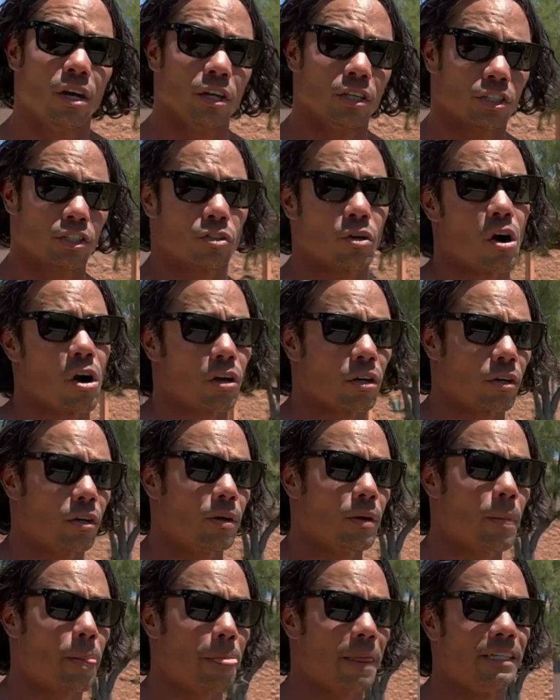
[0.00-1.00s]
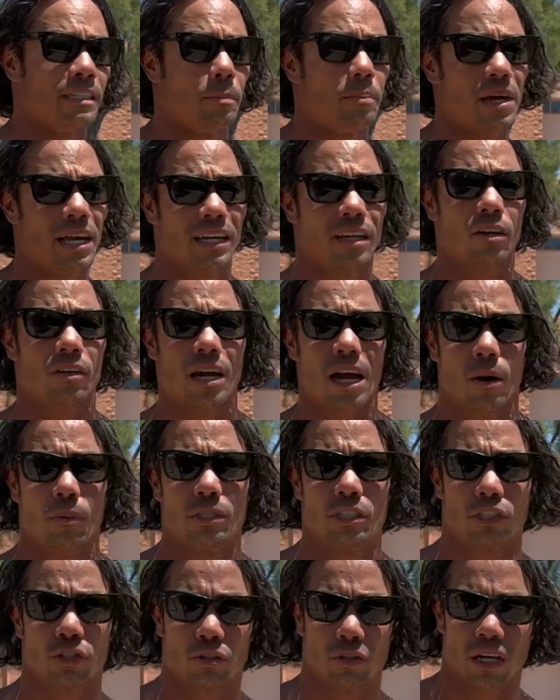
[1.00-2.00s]
stronger, and depending on how we
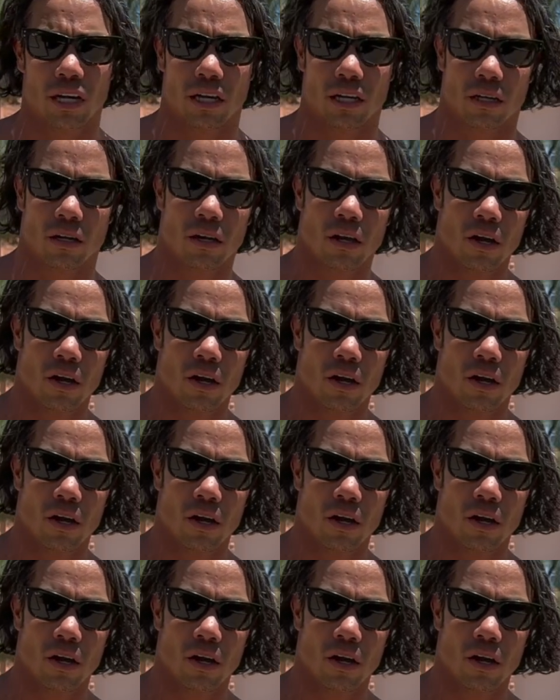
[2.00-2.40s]
train,